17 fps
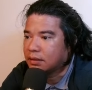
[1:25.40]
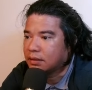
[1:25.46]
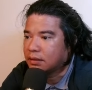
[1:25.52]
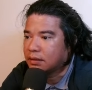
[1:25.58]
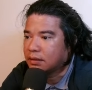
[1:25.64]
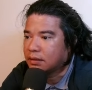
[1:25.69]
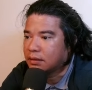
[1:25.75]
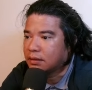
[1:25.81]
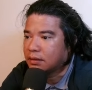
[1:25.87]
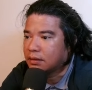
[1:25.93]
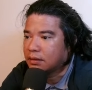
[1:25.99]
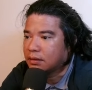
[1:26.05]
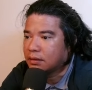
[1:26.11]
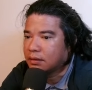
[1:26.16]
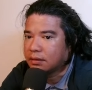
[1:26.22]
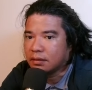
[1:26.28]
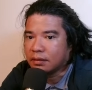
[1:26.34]

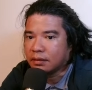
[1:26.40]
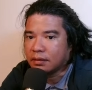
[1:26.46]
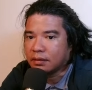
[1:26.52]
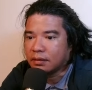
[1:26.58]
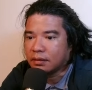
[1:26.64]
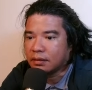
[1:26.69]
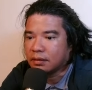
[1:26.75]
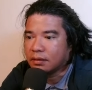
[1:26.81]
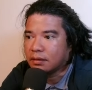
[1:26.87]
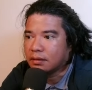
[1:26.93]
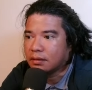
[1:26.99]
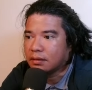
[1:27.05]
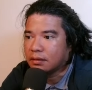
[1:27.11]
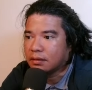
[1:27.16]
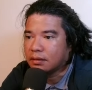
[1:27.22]
(silence)